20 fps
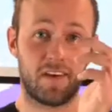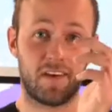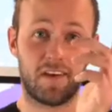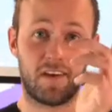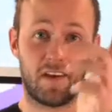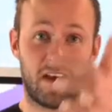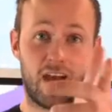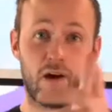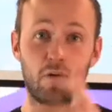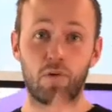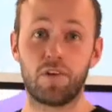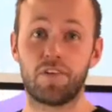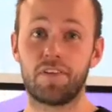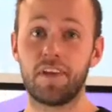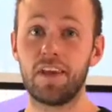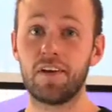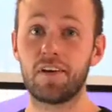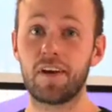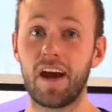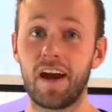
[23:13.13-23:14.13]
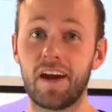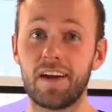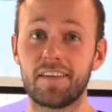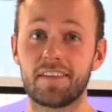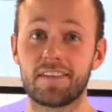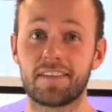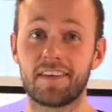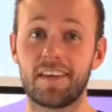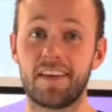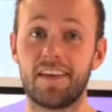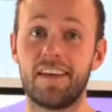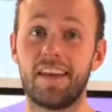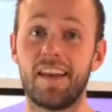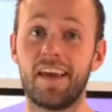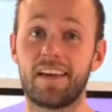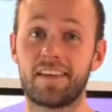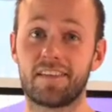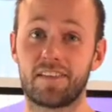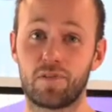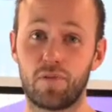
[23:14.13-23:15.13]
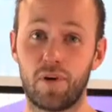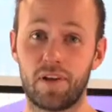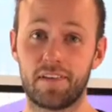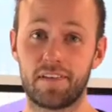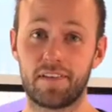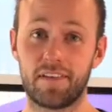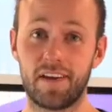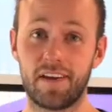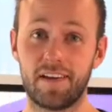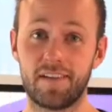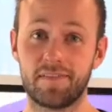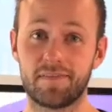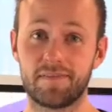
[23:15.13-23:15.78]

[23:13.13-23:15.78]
I will see you guys next Wednesday,